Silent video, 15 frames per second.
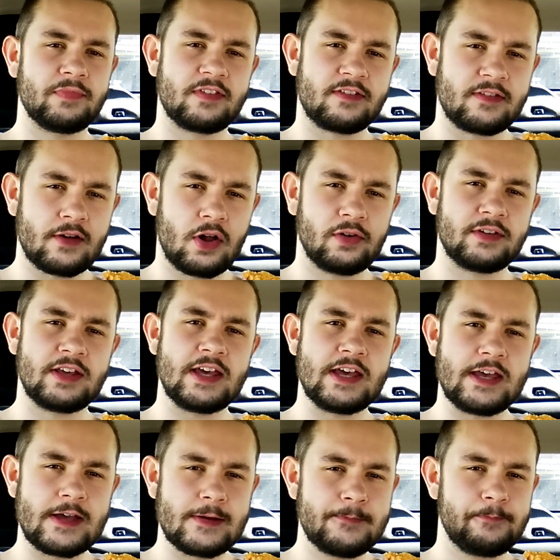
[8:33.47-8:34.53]

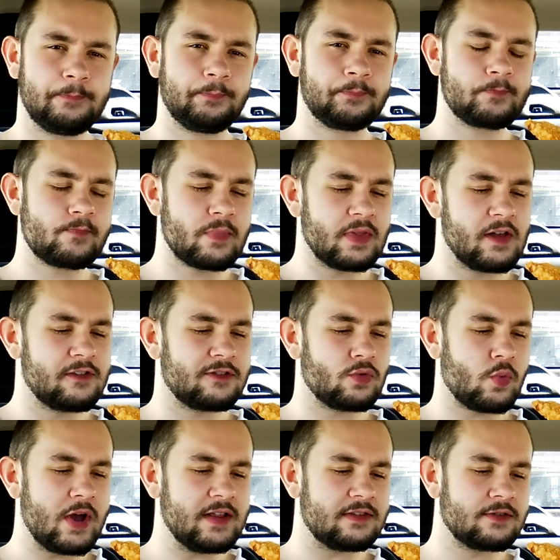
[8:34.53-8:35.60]
salty,
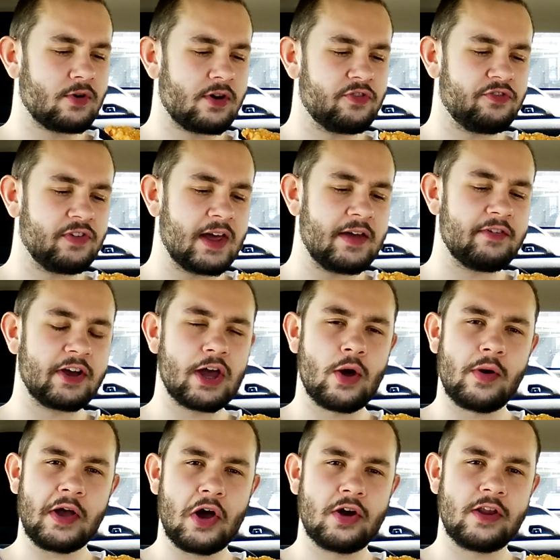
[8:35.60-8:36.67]
sweet sort of flavor
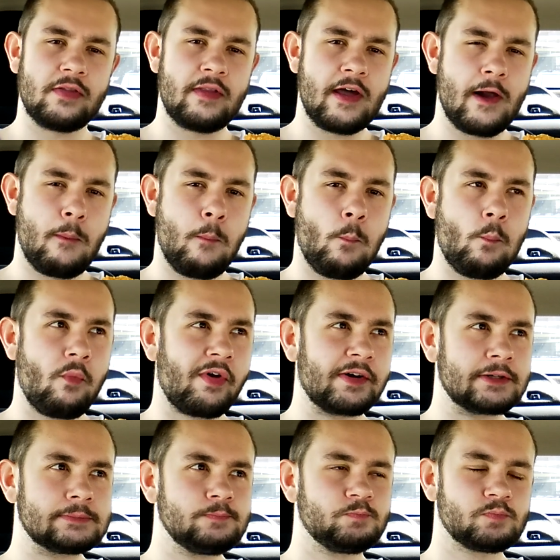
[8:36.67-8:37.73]
going on in there.
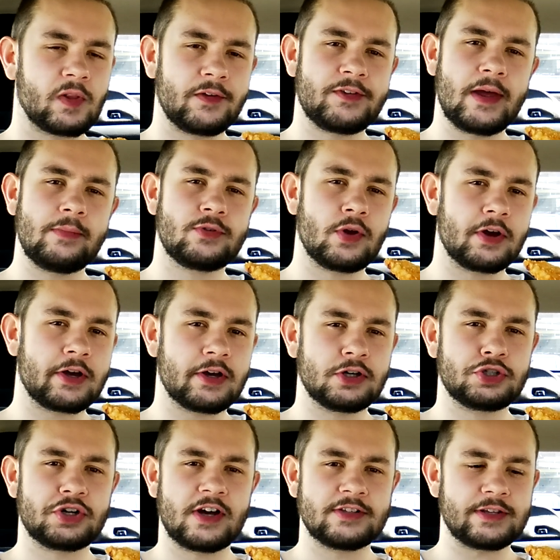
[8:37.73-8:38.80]
The same sort of
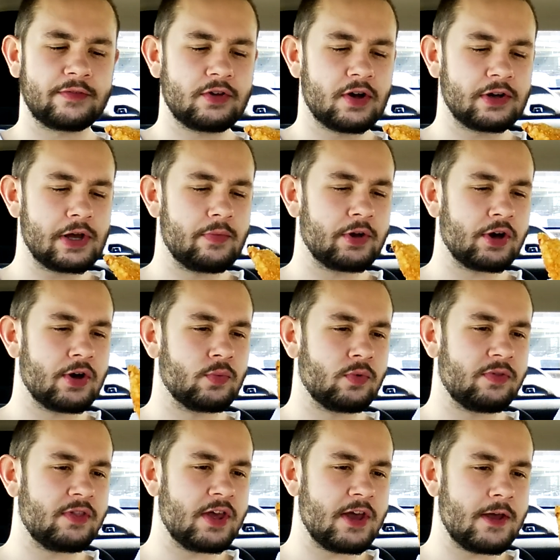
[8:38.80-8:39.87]
contrast I've got going on
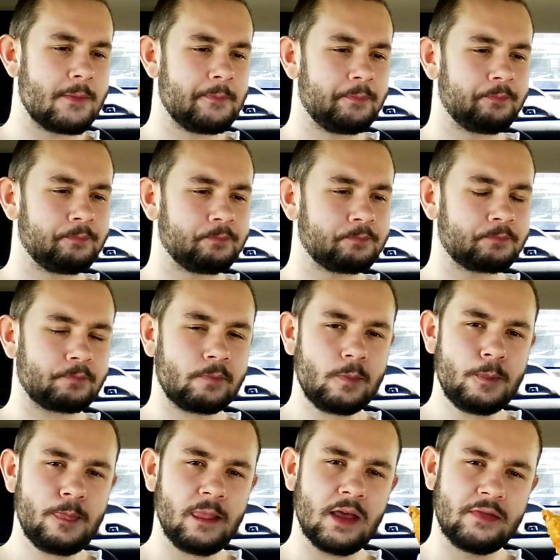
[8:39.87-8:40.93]
with the
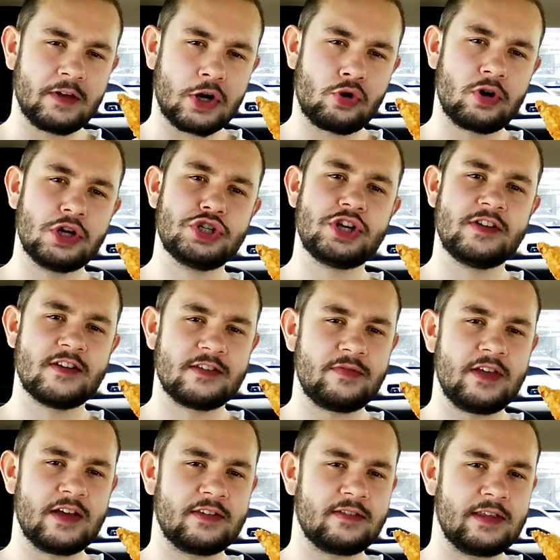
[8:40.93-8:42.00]
crunchiness
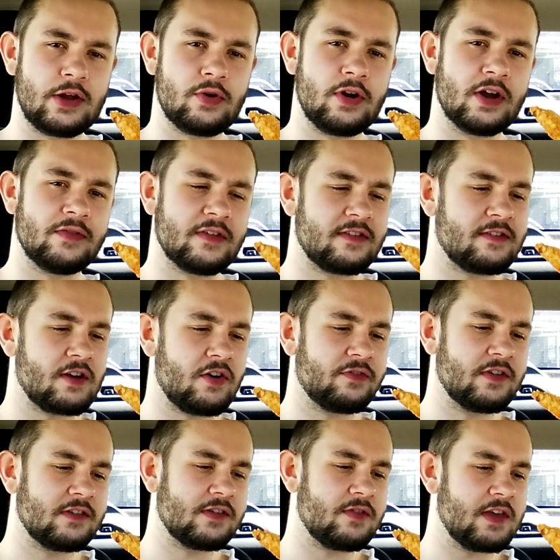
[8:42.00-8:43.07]
of the exterior and the
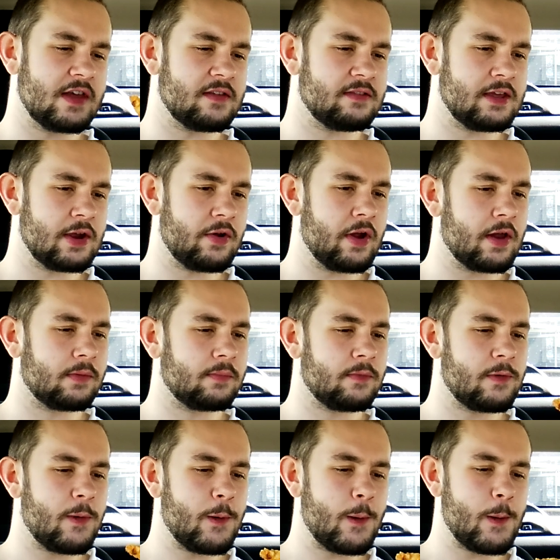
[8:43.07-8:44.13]
softness of the interior.
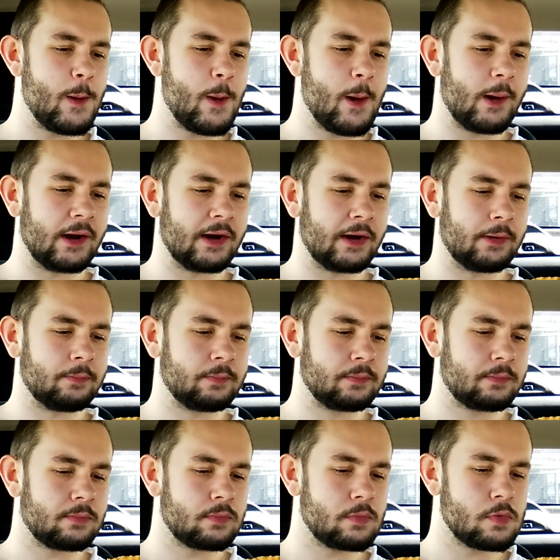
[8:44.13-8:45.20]
I